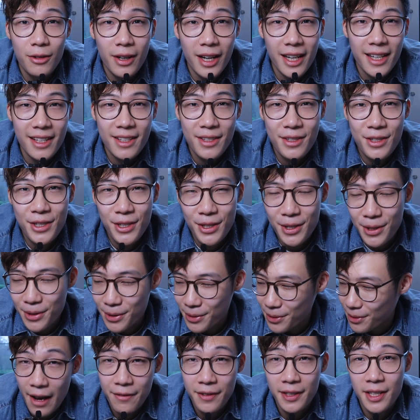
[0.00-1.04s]
All right,
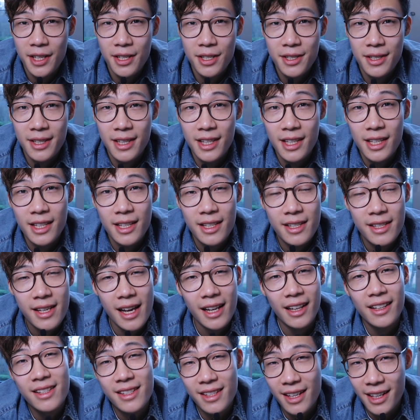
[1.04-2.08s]
so I finished the
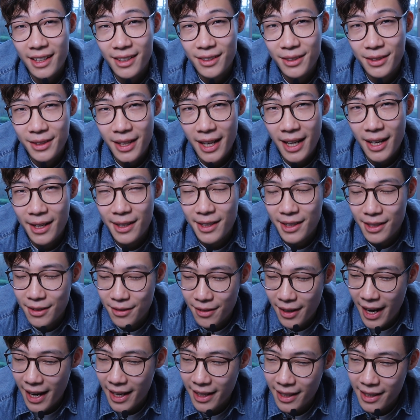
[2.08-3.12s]
second cycle now of
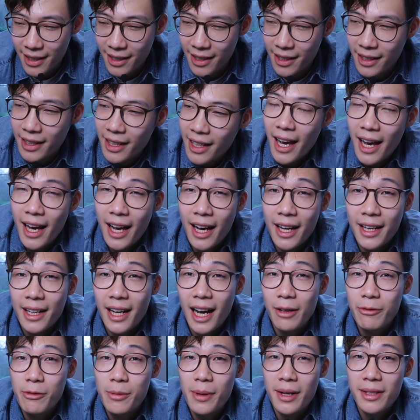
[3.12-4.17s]
Anki, and
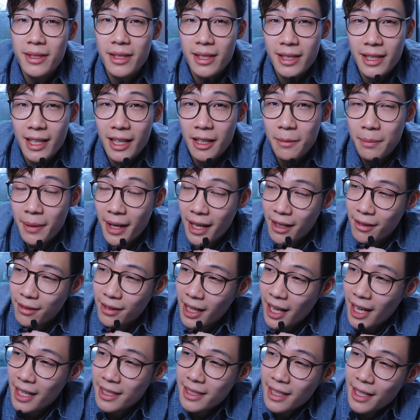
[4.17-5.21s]
I'm about to kick back,
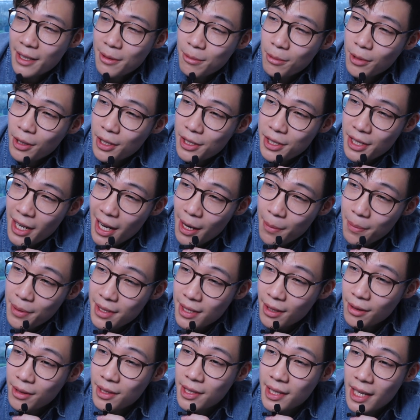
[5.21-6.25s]
relax, and watch
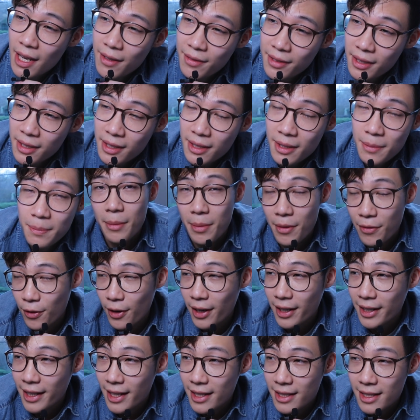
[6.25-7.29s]
episode 7. But
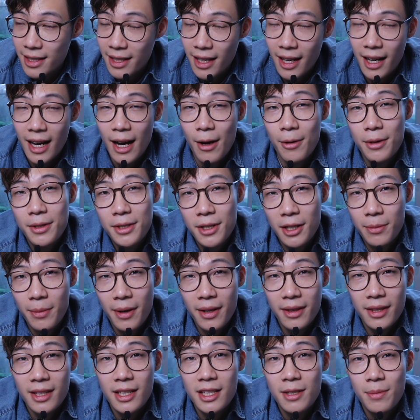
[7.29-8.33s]
before I get into that, I want to talk
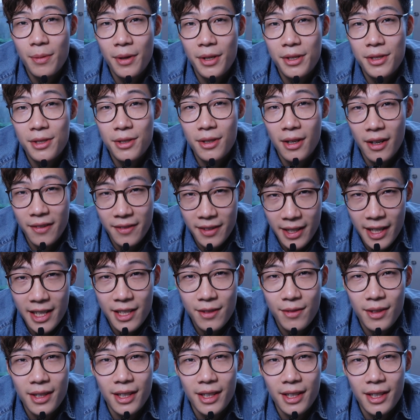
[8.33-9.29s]
about the sponsor of today's